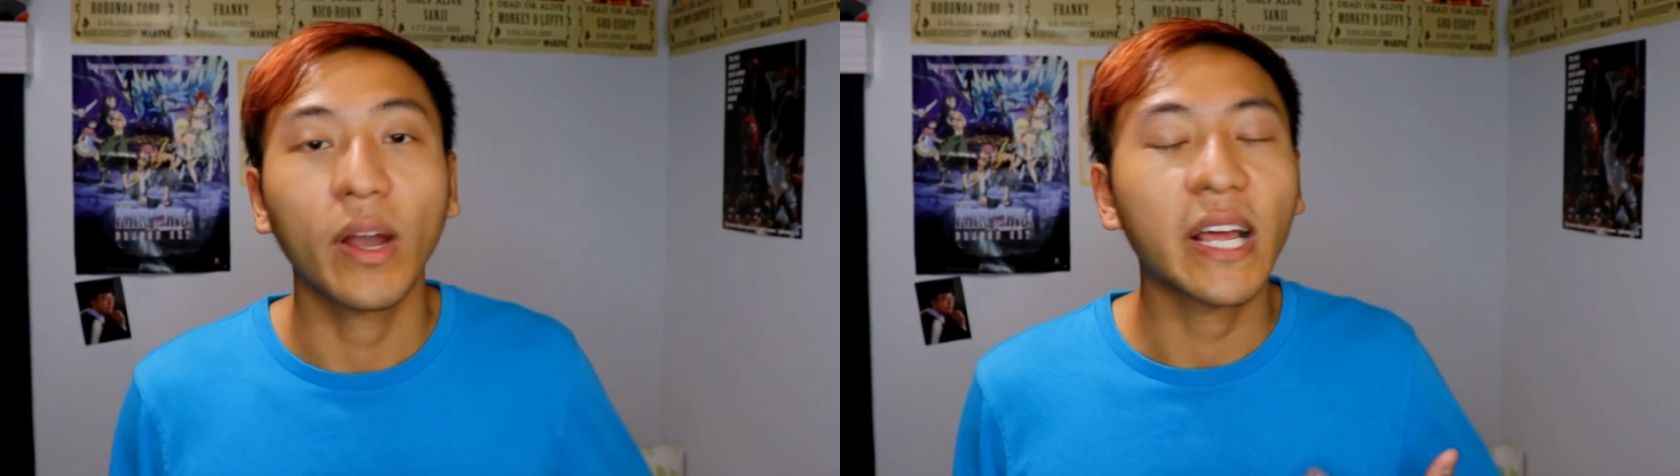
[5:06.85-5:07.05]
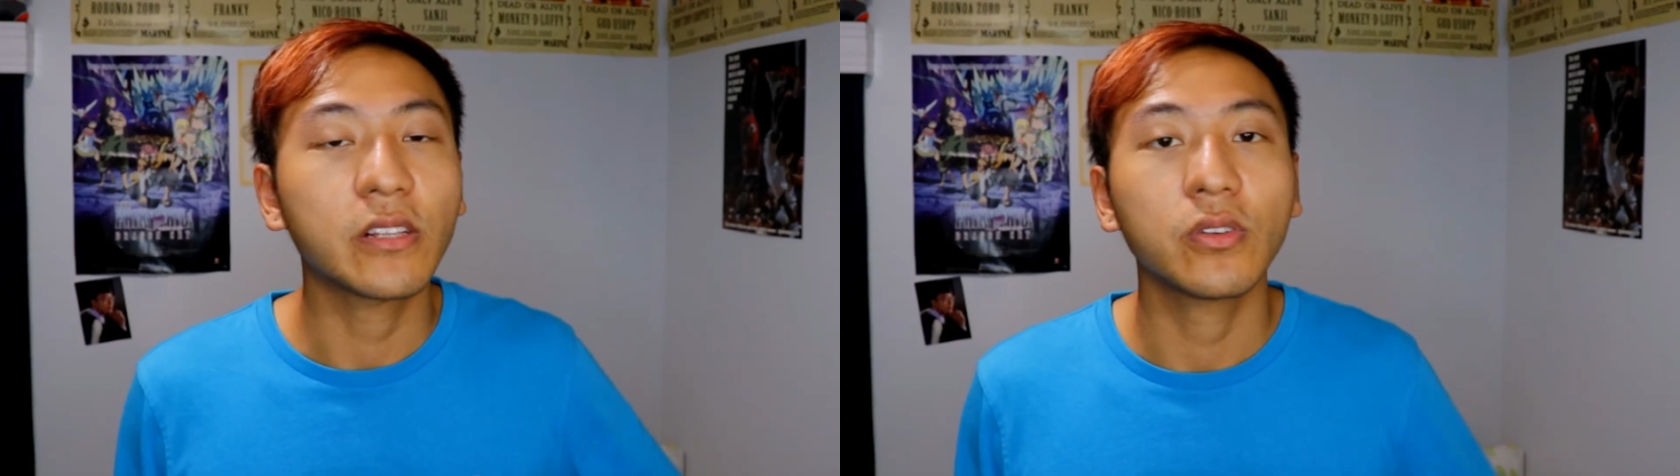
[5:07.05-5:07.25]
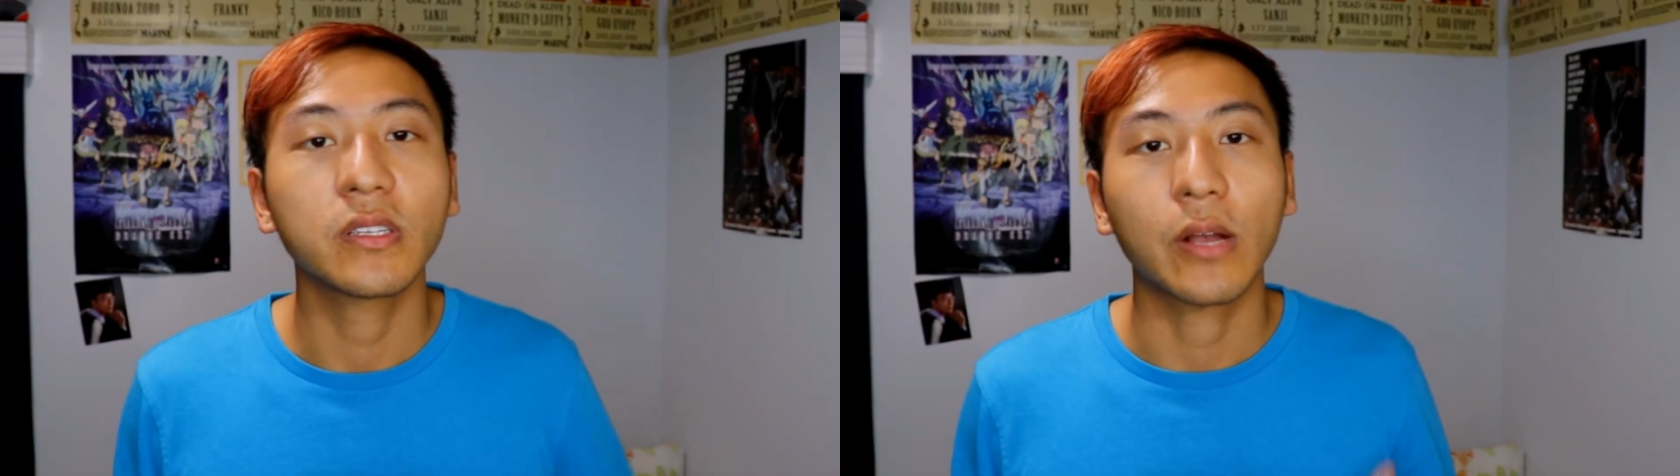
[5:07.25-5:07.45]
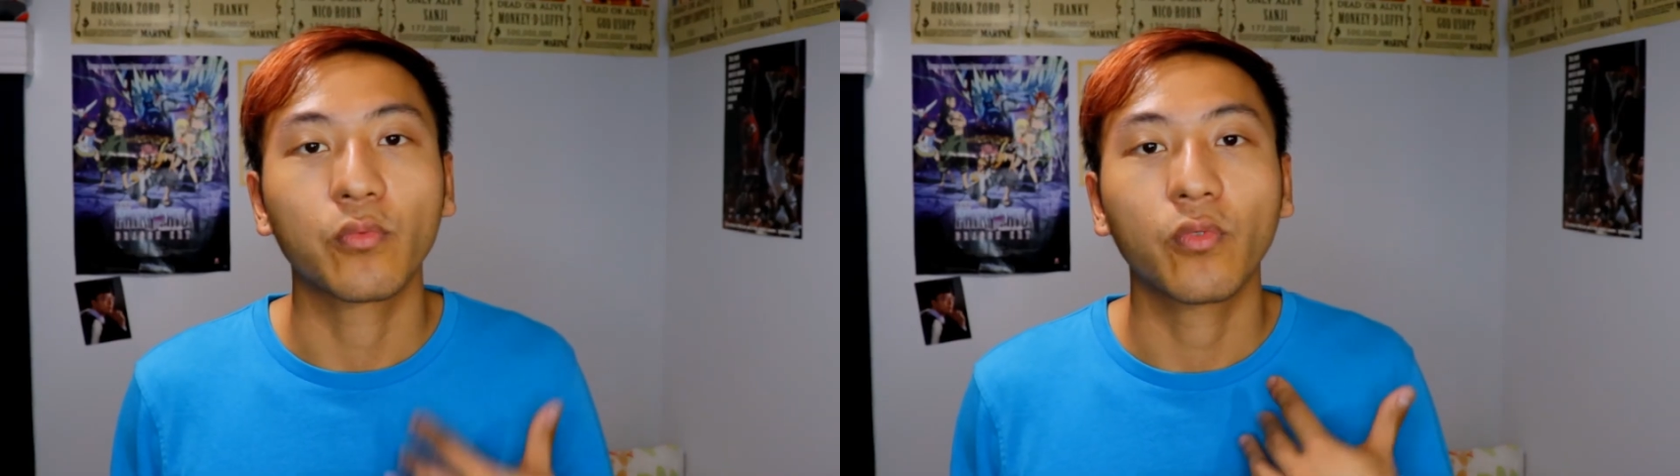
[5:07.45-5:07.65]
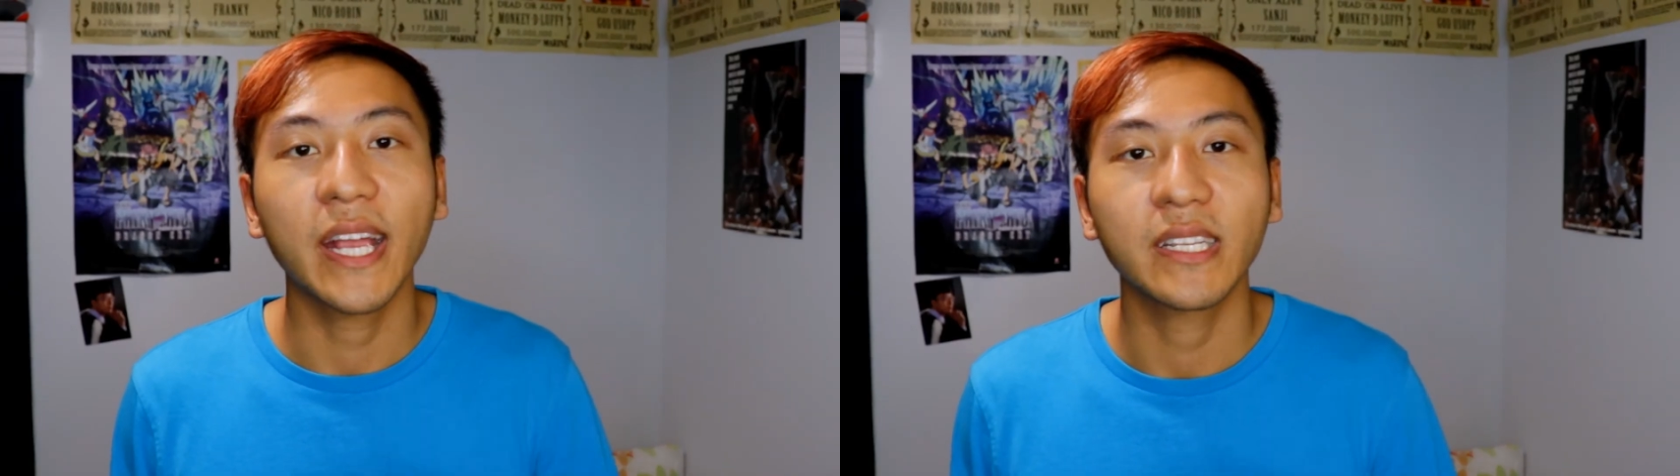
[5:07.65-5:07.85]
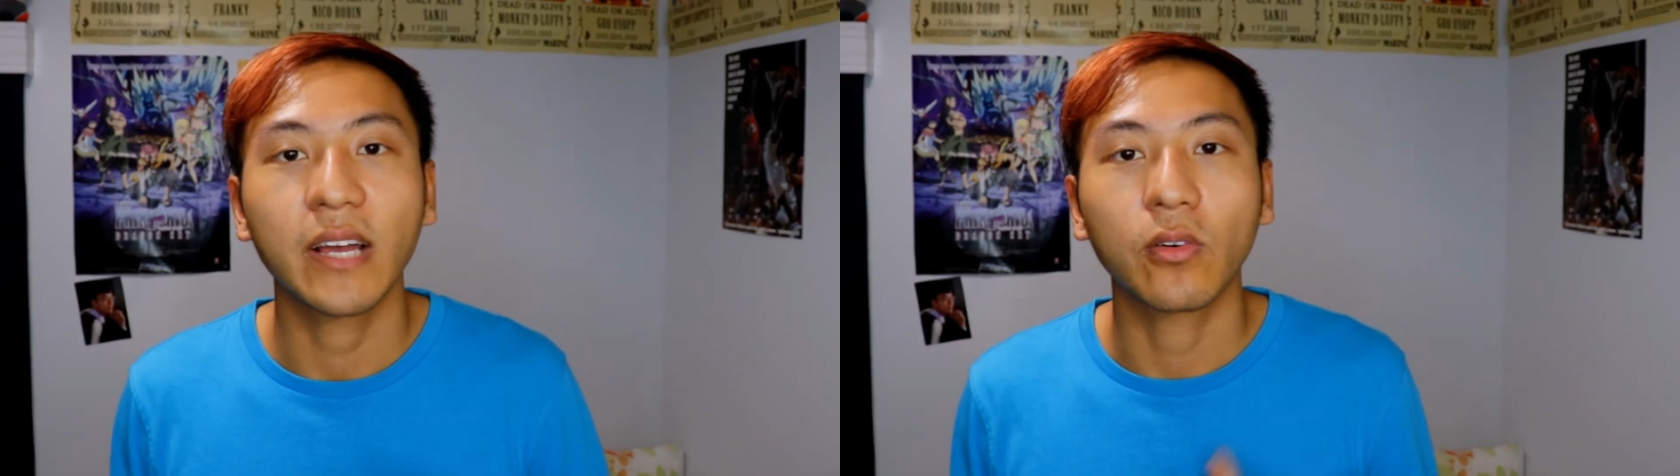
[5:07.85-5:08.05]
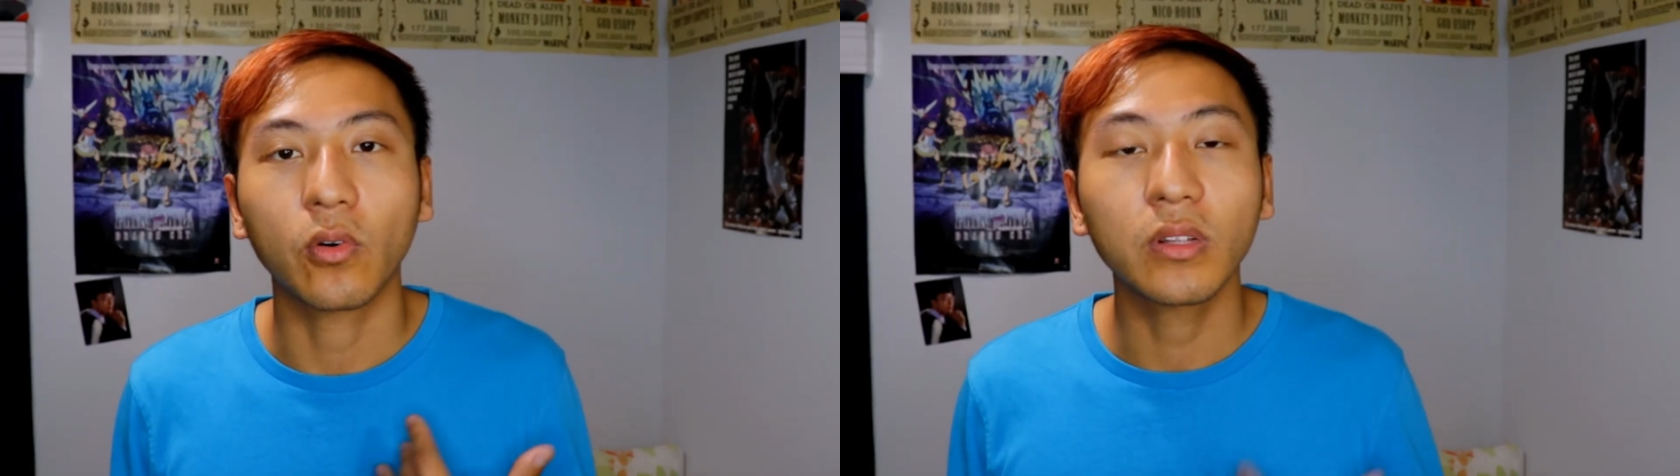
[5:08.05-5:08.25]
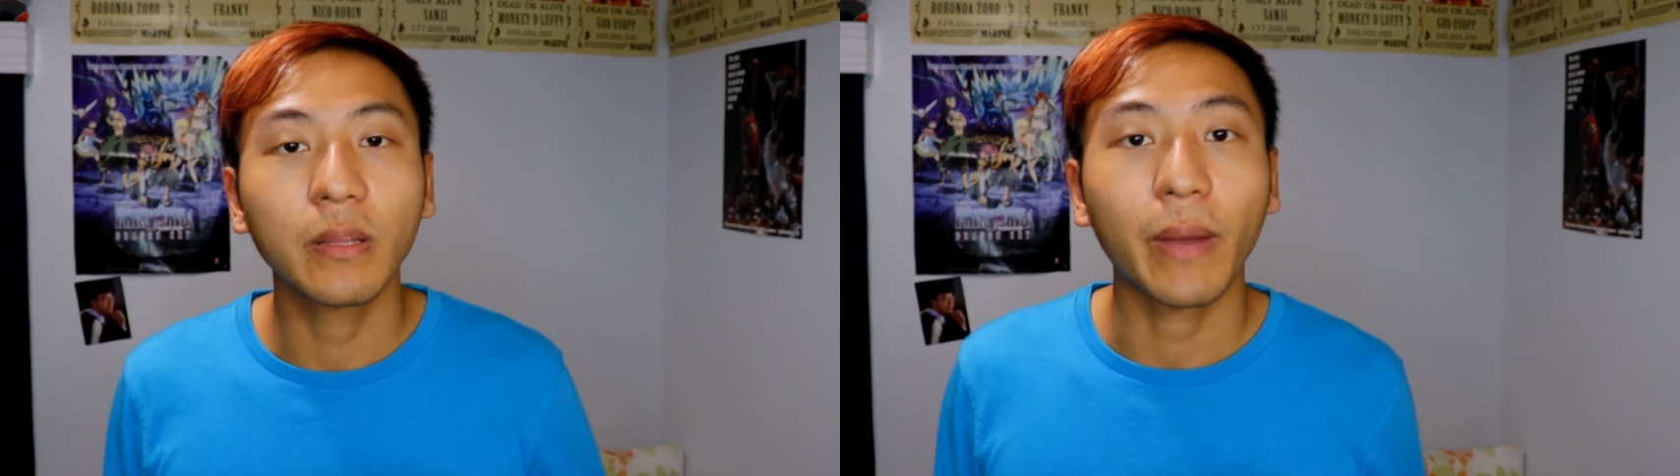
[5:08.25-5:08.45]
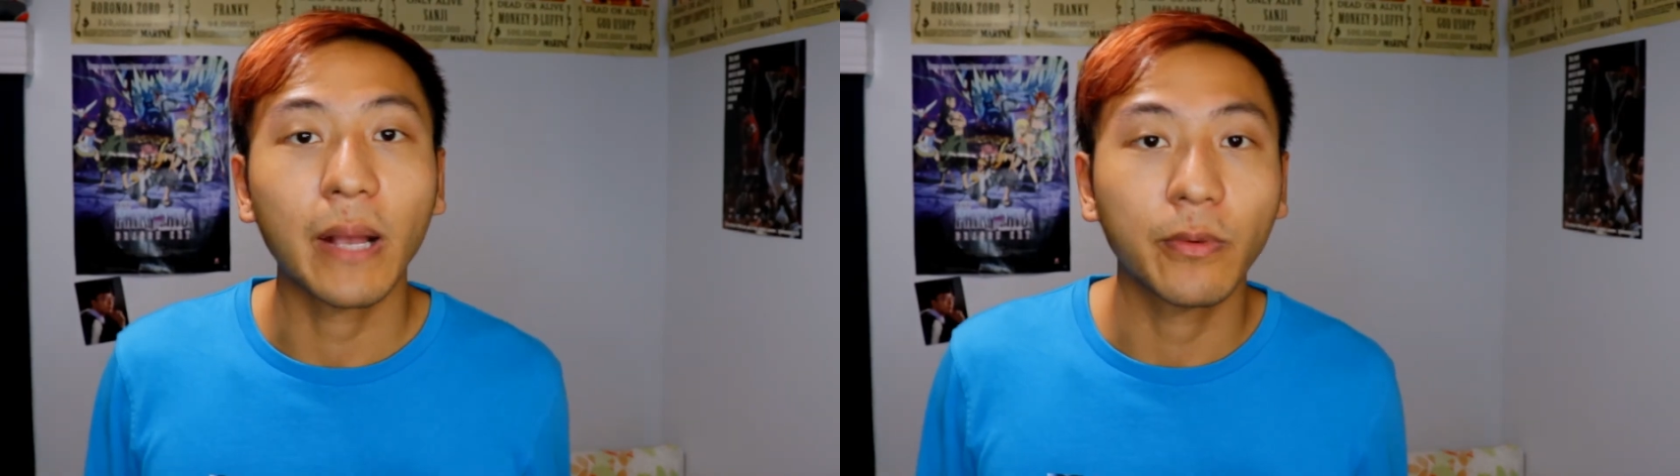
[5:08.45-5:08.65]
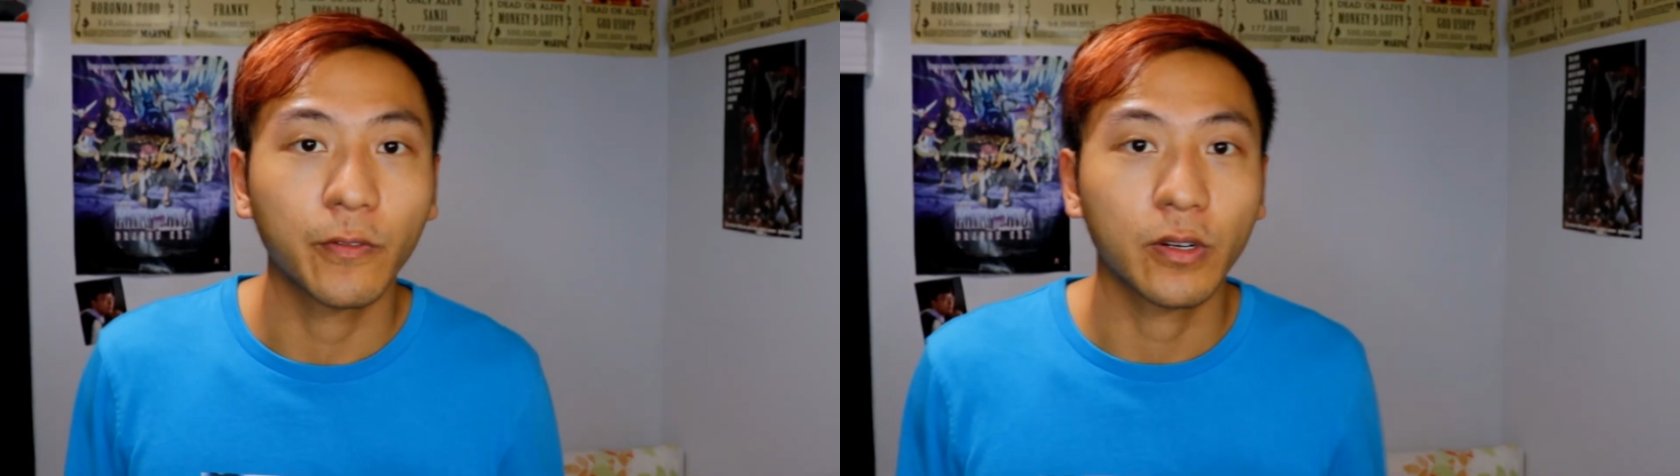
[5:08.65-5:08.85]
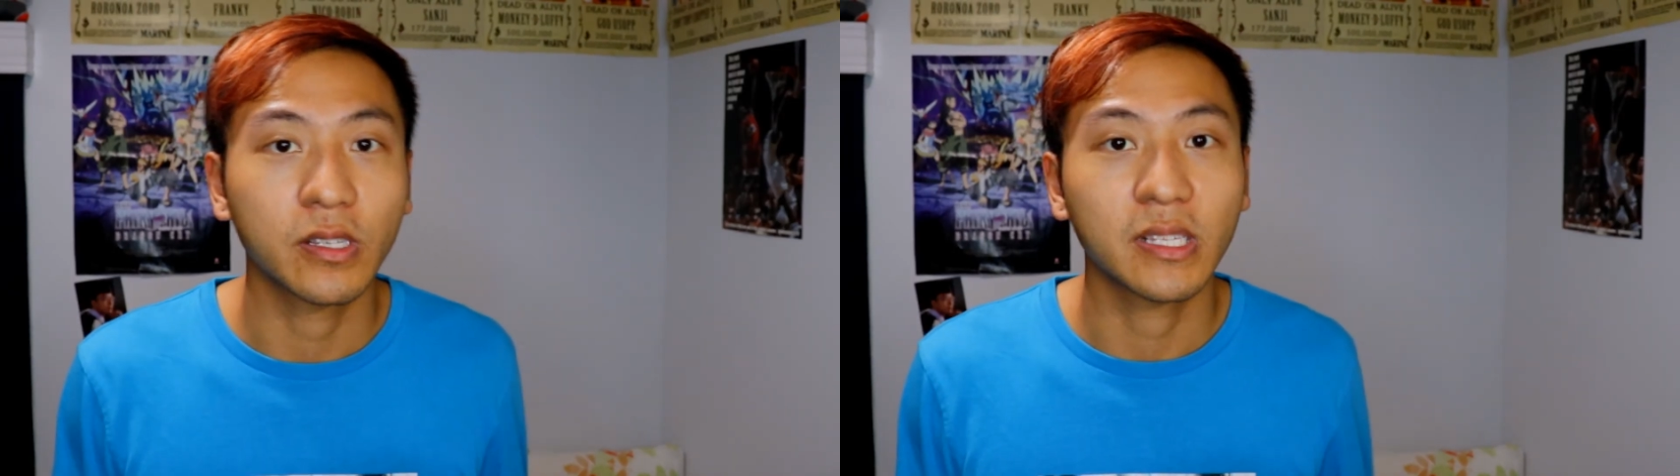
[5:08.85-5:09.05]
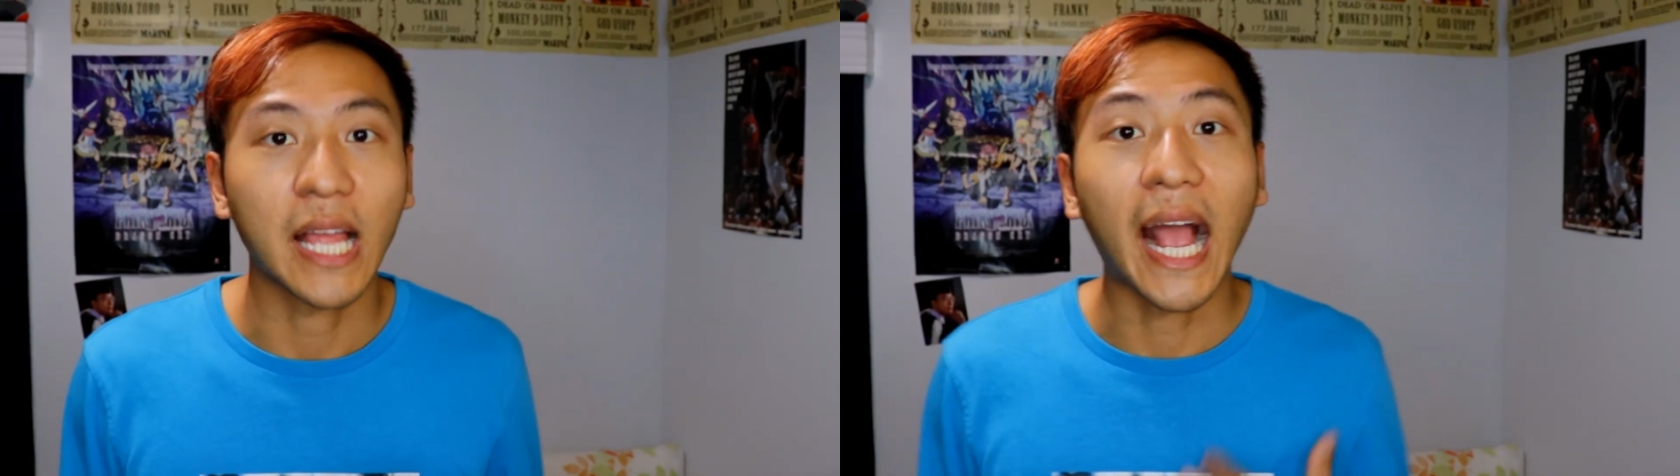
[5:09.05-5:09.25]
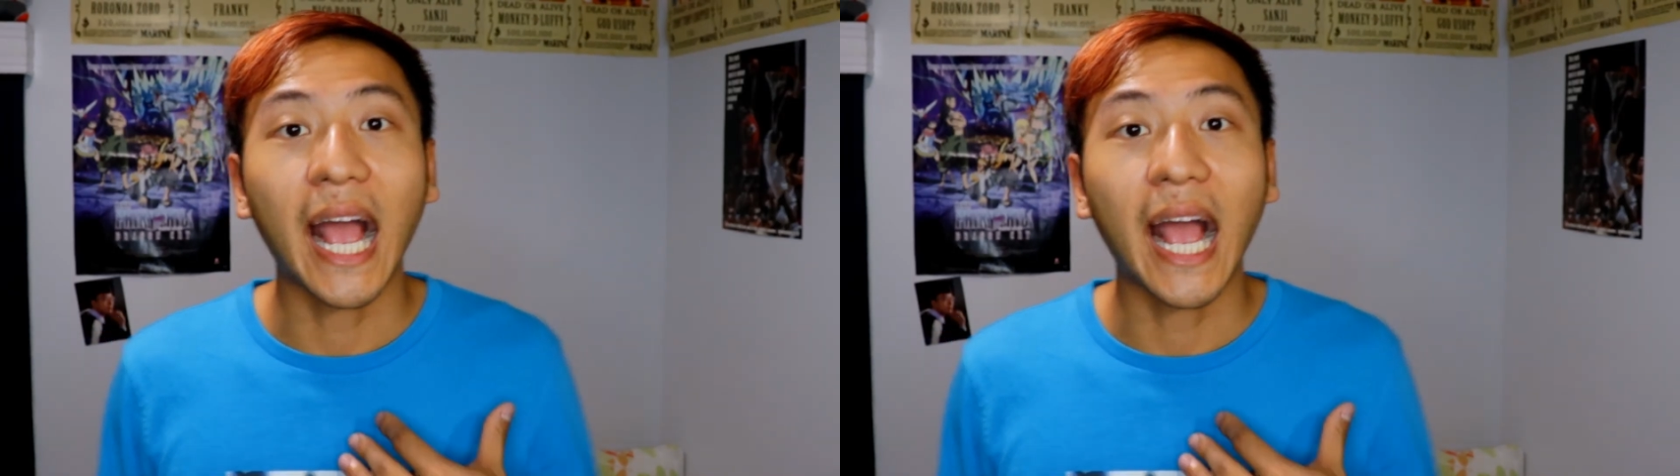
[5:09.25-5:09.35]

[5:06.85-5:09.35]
what I do is I write down all the Bible verses that